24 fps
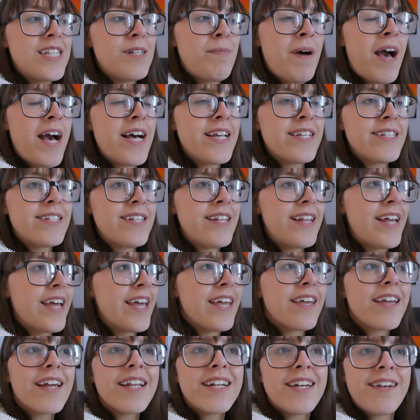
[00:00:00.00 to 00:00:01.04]
the past
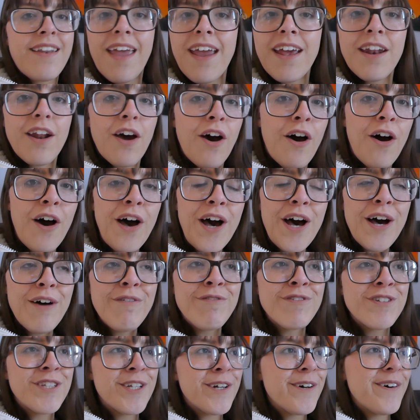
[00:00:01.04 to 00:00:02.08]
like day and a
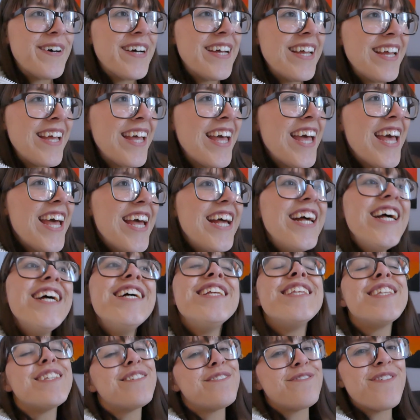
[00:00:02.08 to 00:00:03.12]
half, so
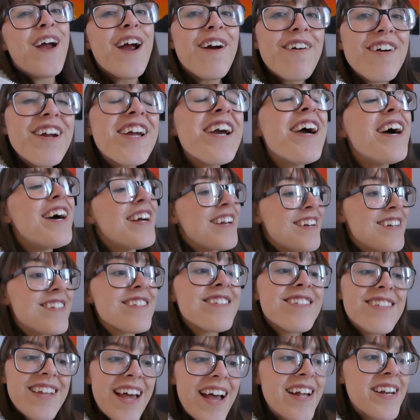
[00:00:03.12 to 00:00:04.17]
it's very
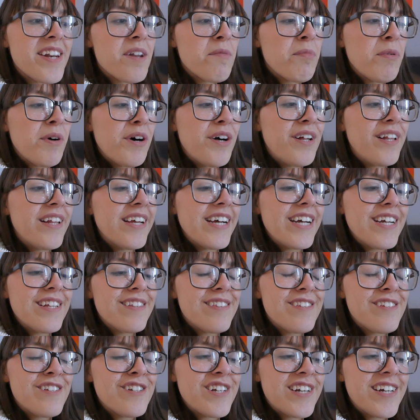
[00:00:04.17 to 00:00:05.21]
understandable.
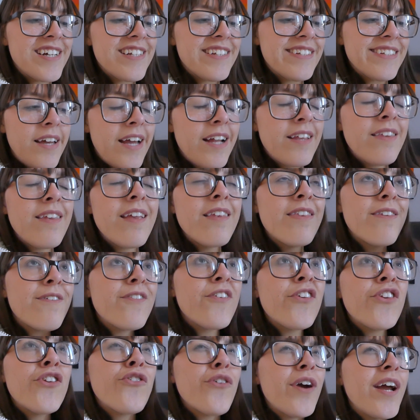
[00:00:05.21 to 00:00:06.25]
It's just, it's
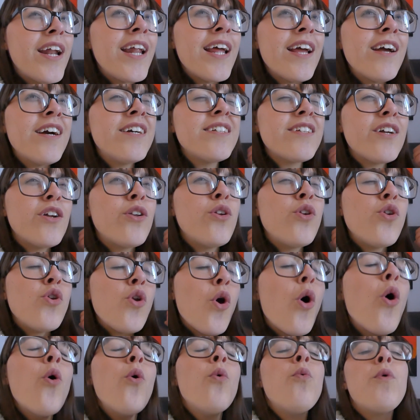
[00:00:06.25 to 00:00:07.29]
frustrating because I
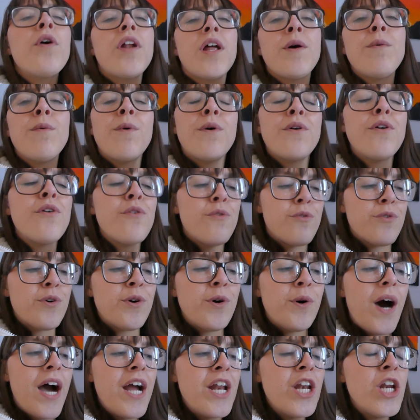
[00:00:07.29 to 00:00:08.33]
know what I want to
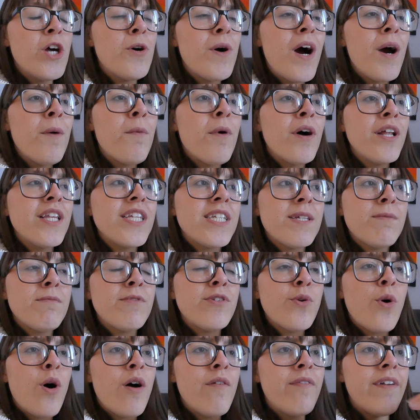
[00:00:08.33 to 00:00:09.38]
draw. I know I want some
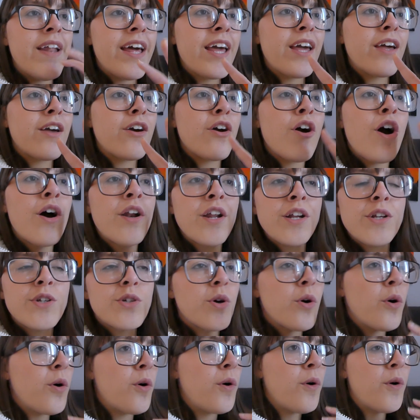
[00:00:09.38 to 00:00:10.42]
sort of like
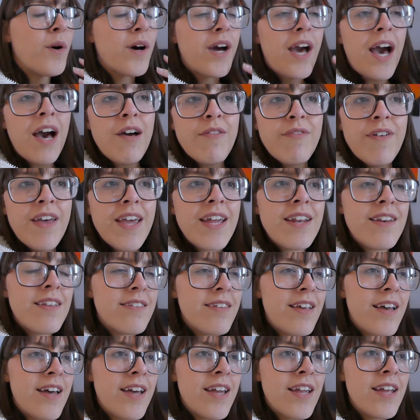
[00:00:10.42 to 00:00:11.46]
cottagecore cafe
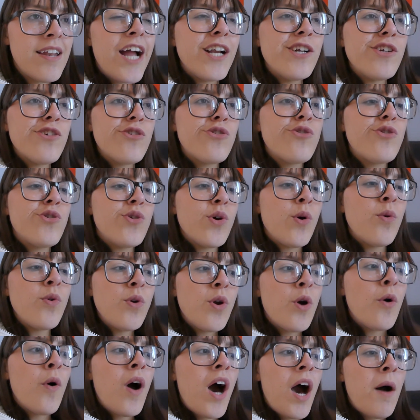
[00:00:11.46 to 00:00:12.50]
design. I just don't
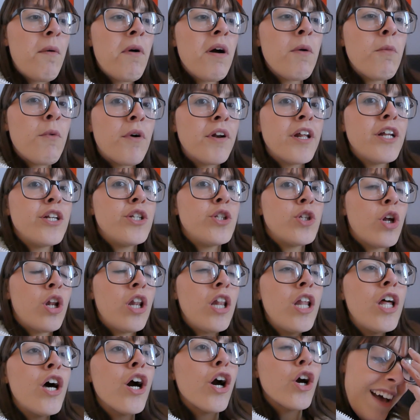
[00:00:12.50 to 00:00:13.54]
know how I want it
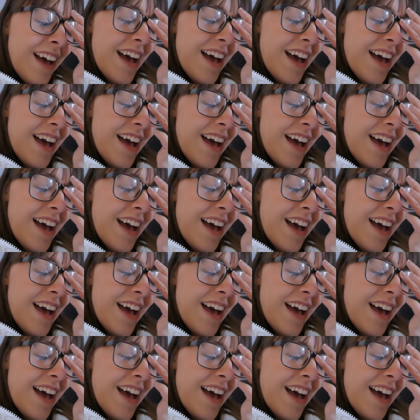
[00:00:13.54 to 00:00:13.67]
to look.